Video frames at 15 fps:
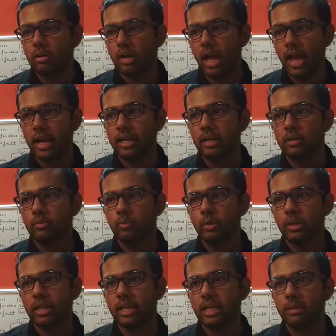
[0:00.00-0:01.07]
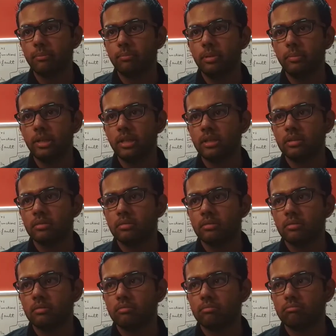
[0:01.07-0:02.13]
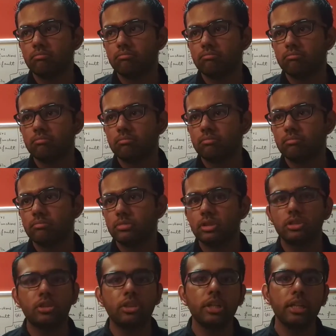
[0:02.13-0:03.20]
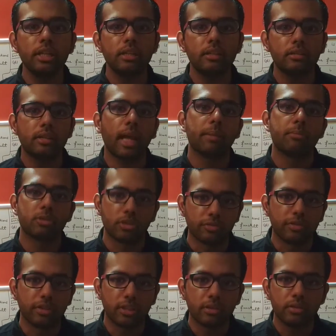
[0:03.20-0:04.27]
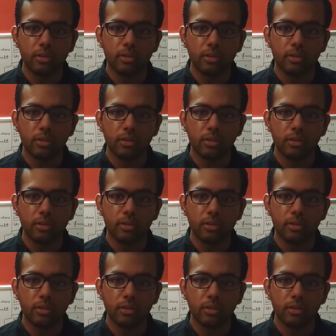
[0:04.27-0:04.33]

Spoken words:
and we can implement 3 types of it.